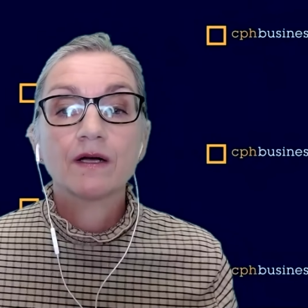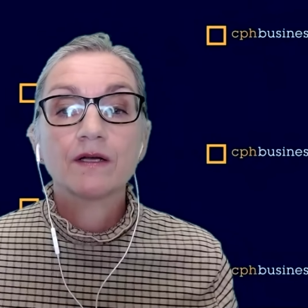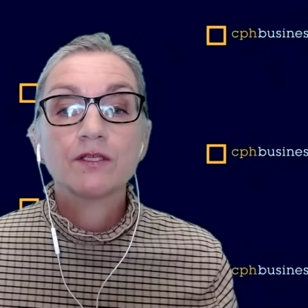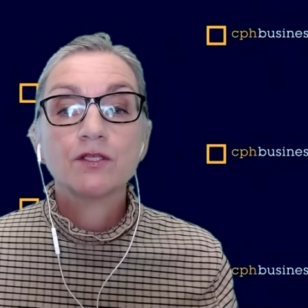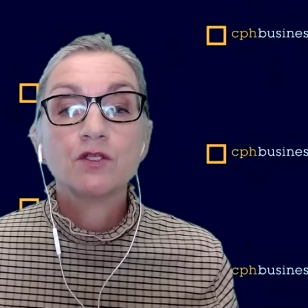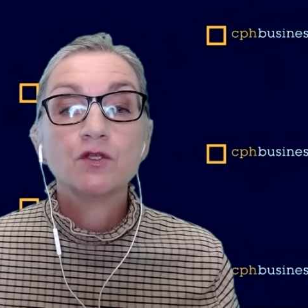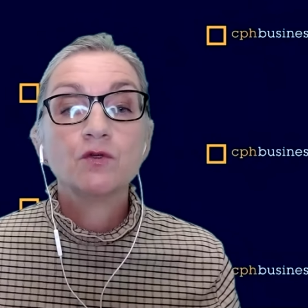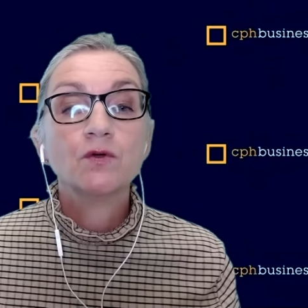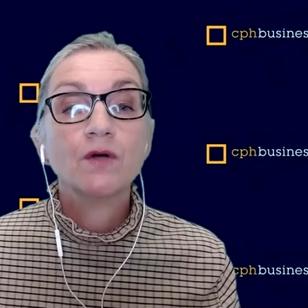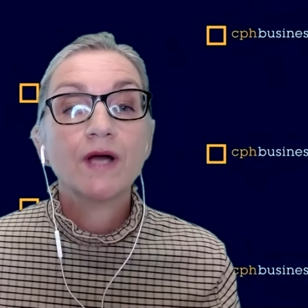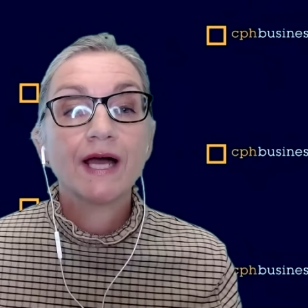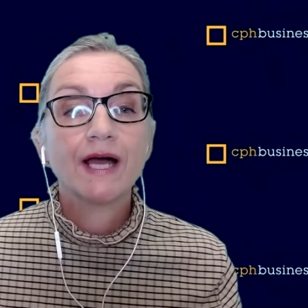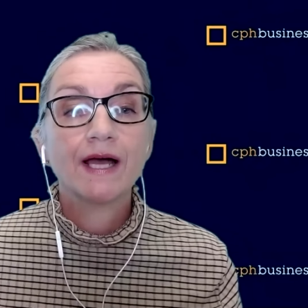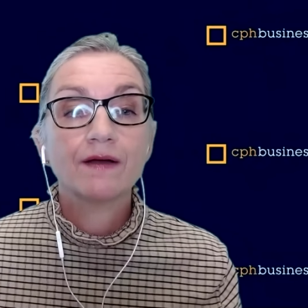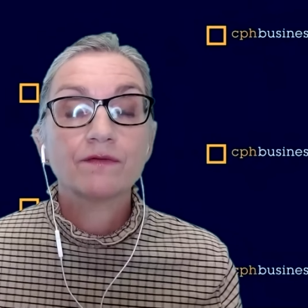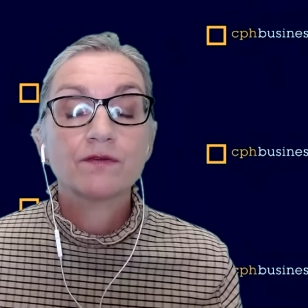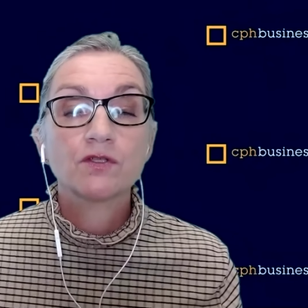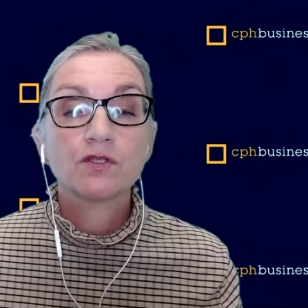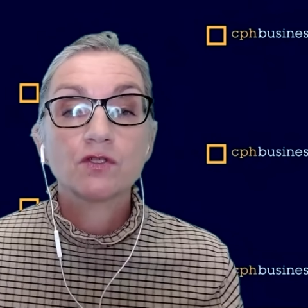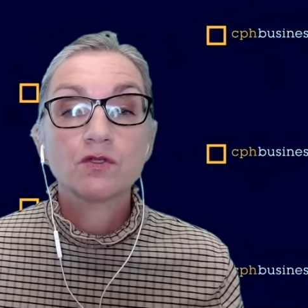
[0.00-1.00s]
You
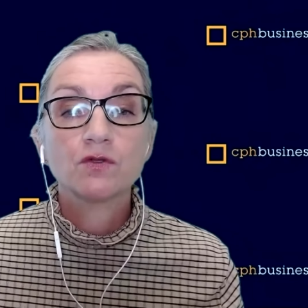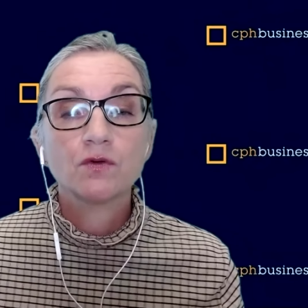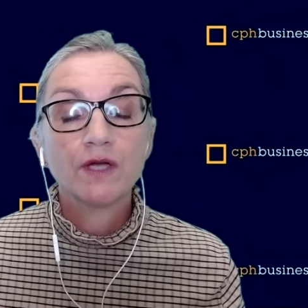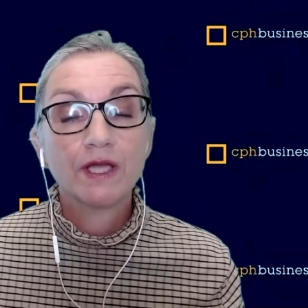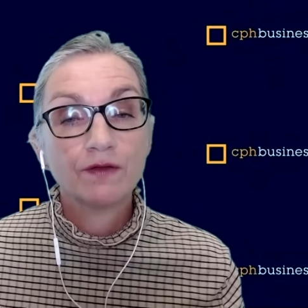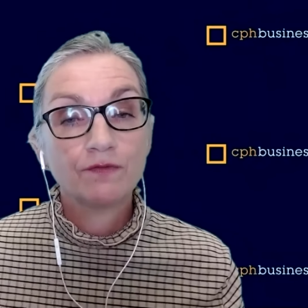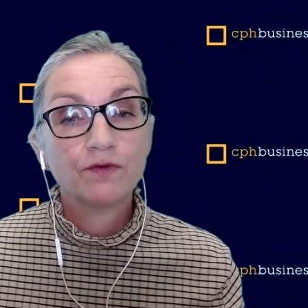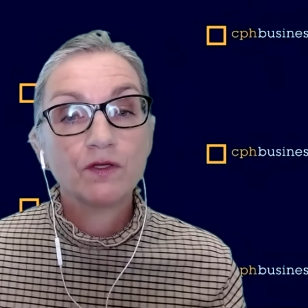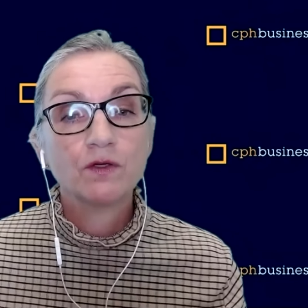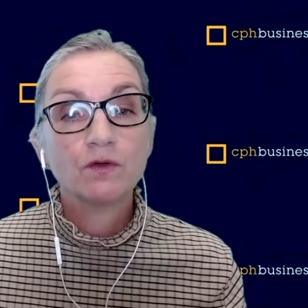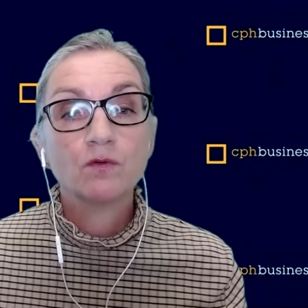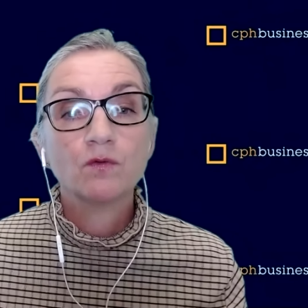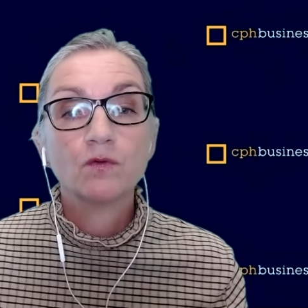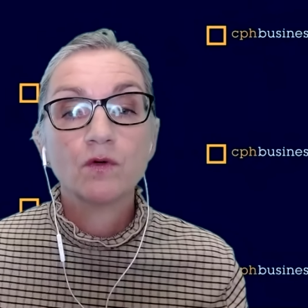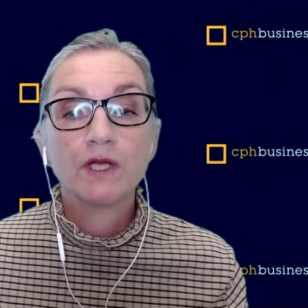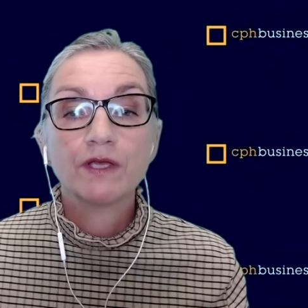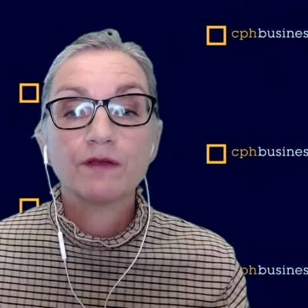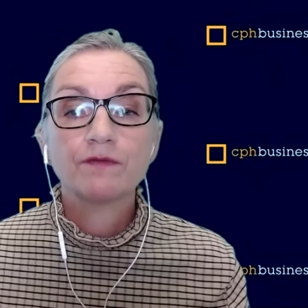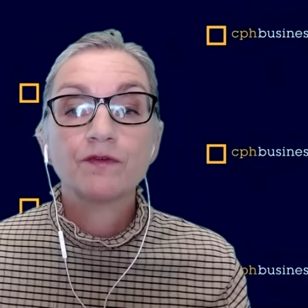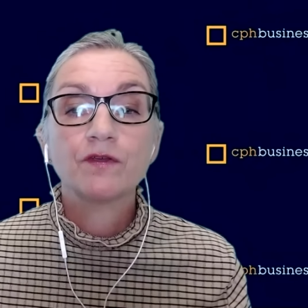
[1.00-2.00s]
have to, if
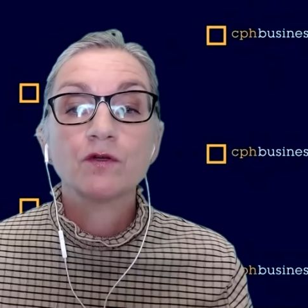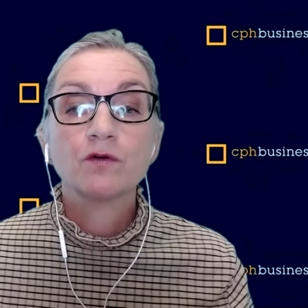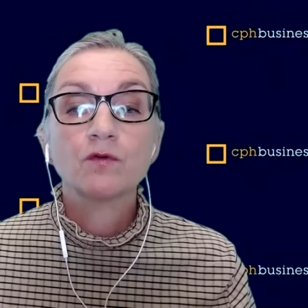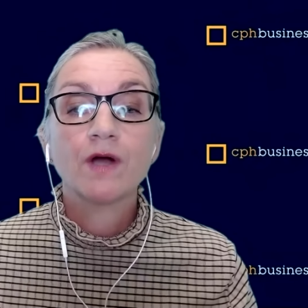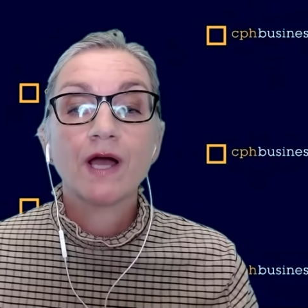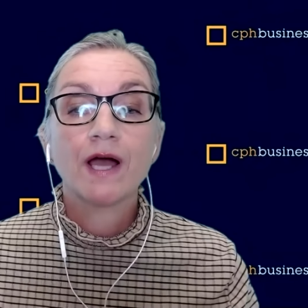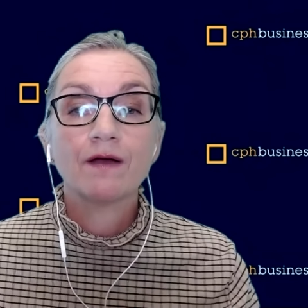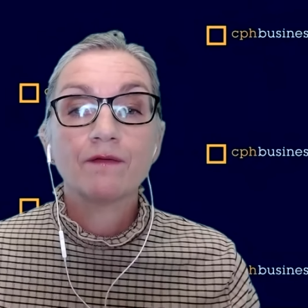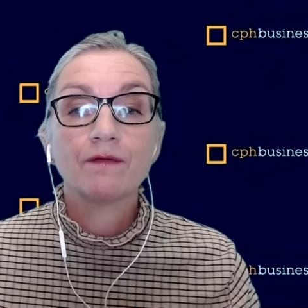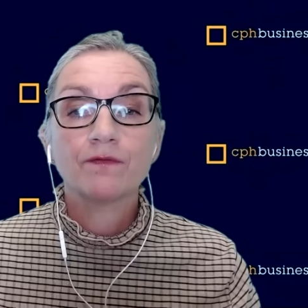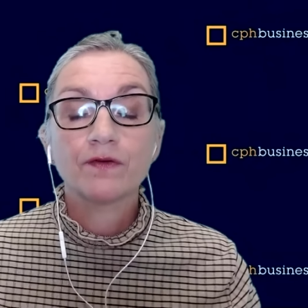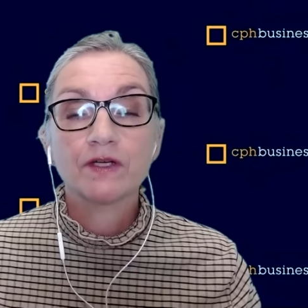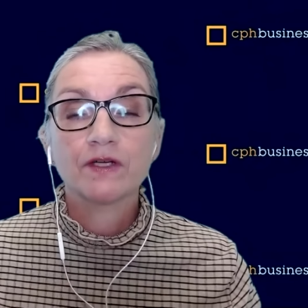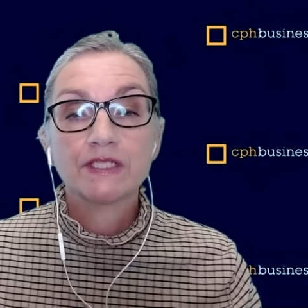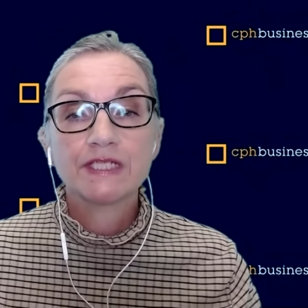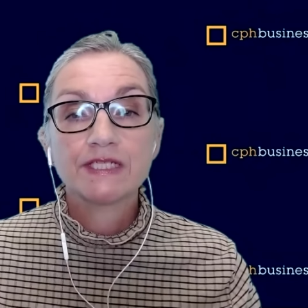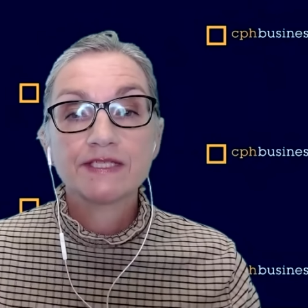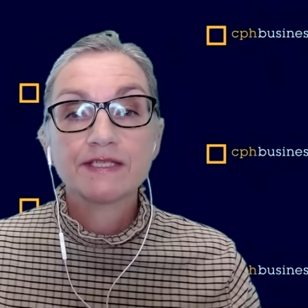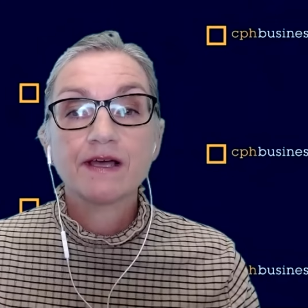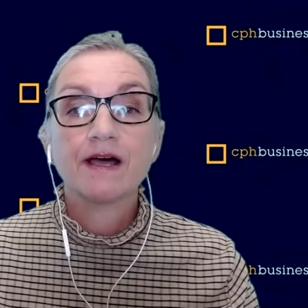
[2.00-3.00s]
you have
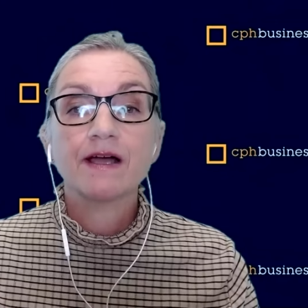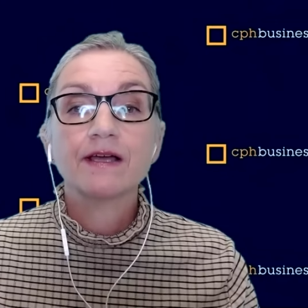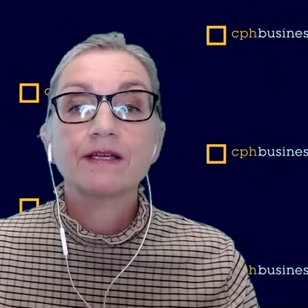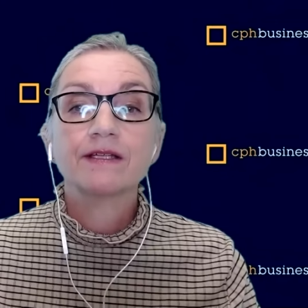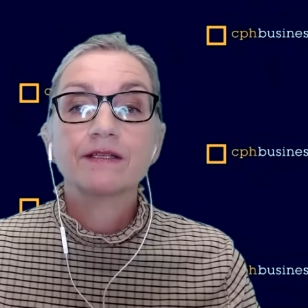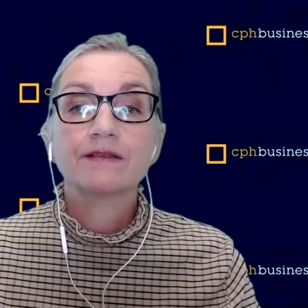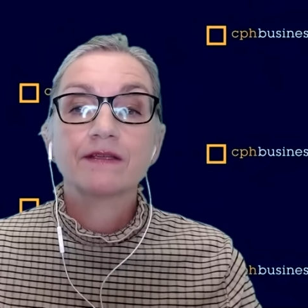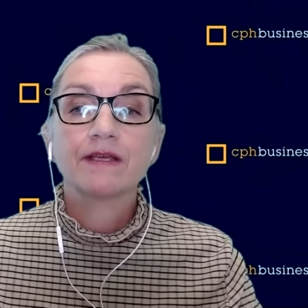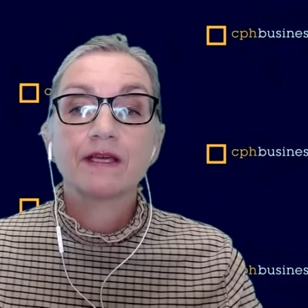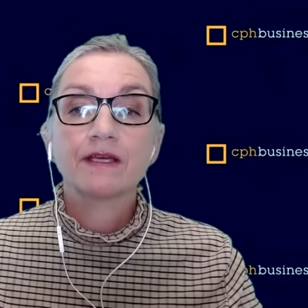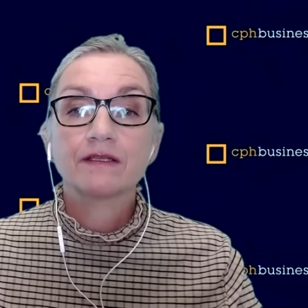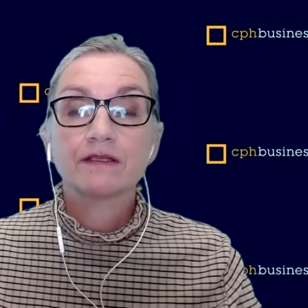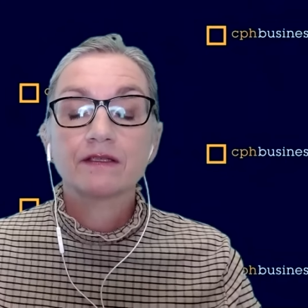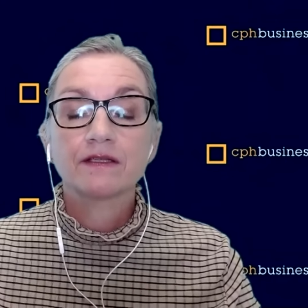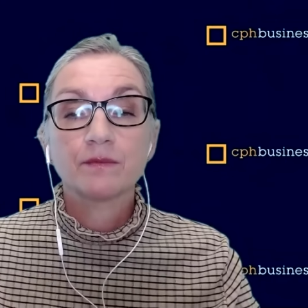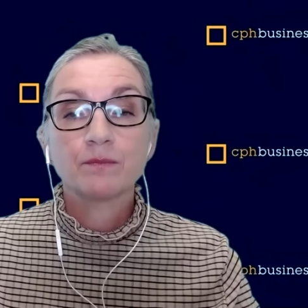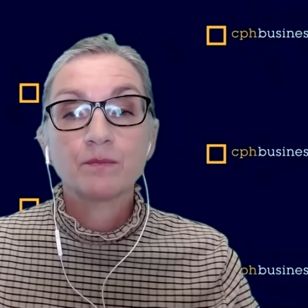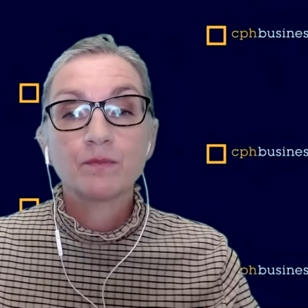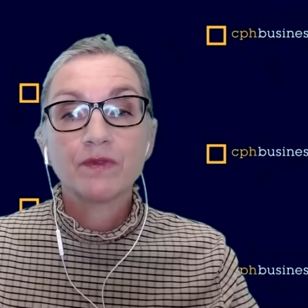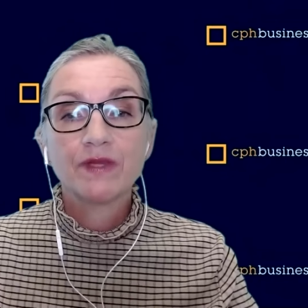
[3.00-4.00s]
decided that
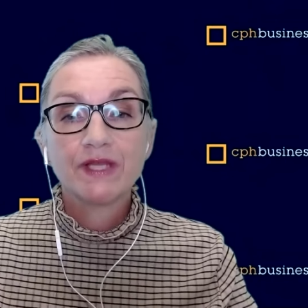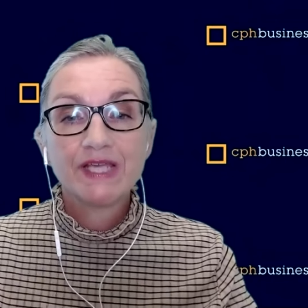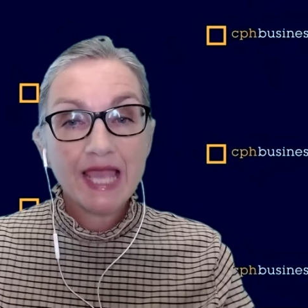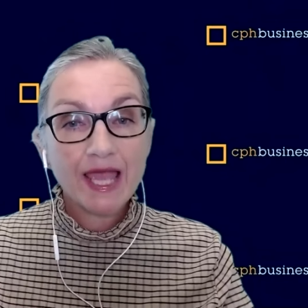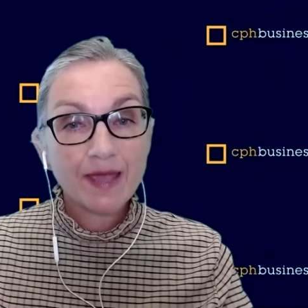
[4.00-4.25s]
the